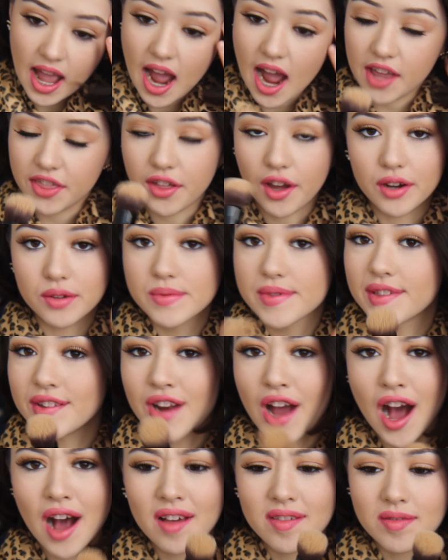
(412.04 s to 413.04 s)
I thought it was
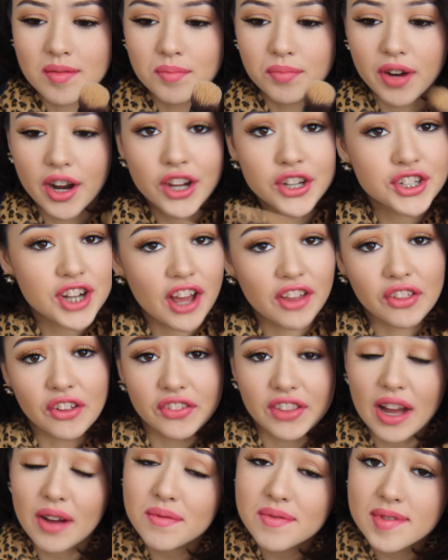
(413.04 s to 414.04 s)
an awesome brush. I
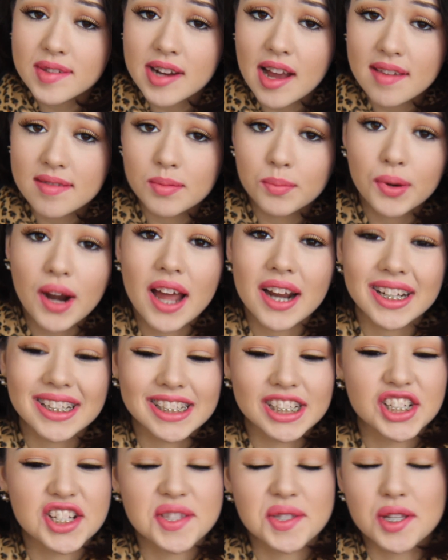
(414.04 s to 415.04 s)
thought that was an awesome
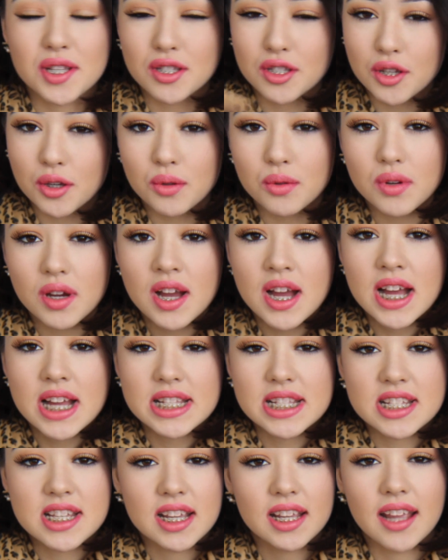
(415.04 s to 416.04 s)
product. Just the 2
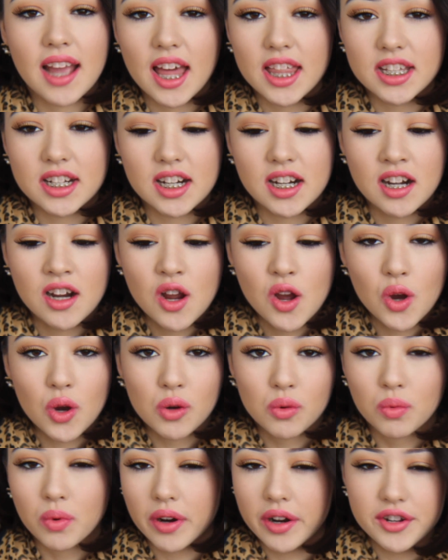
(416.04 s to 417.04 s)
together
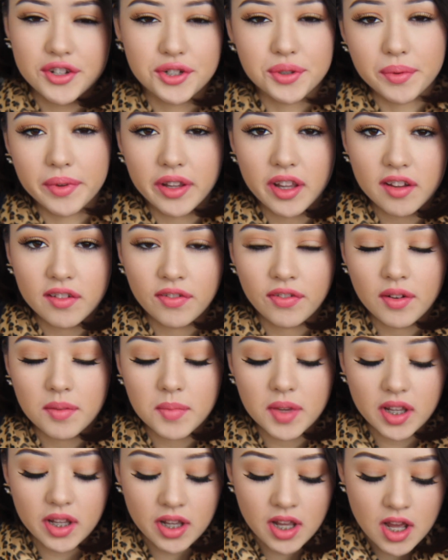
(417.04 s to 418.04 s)
weren't doing it for
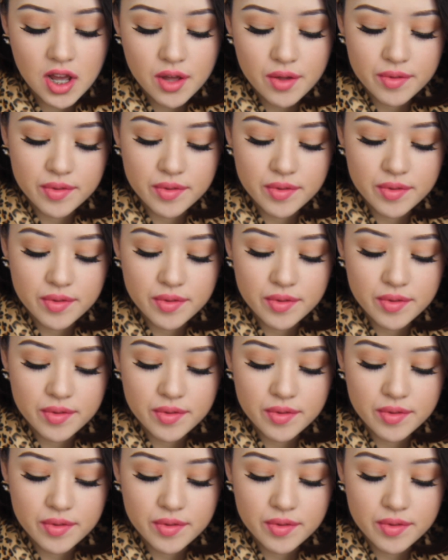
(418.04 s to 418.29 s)
me.